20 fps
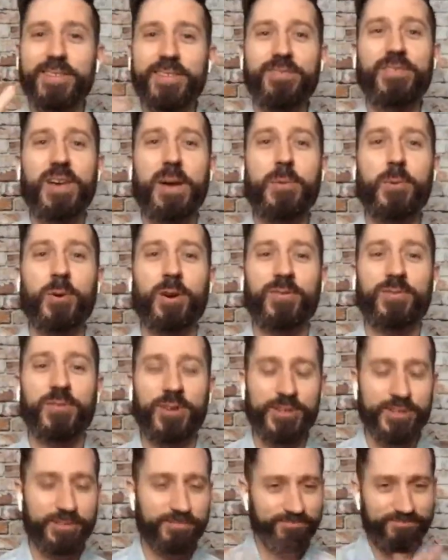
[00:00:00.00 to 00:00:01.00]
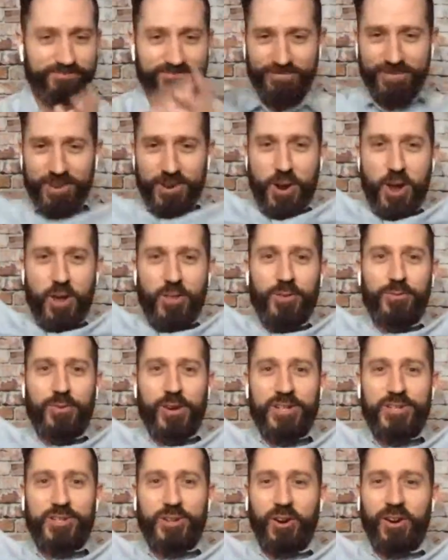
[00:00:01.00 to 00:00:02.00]
February 1st, another
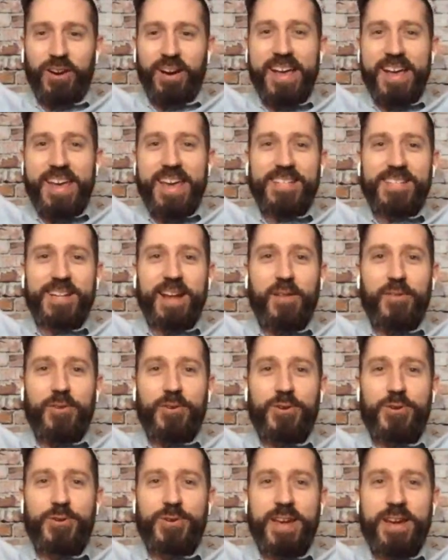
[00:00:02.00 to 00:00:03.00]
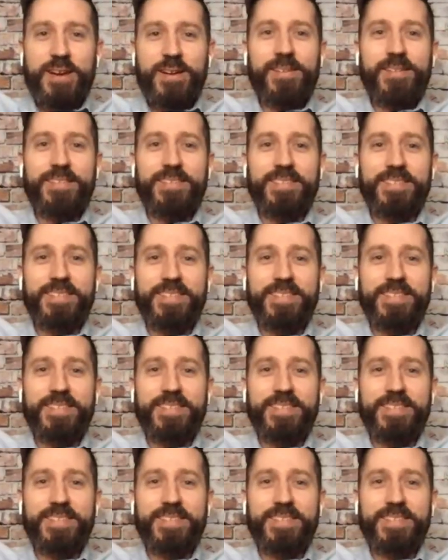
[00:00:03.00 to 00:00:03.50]
fresh start. It's another new year.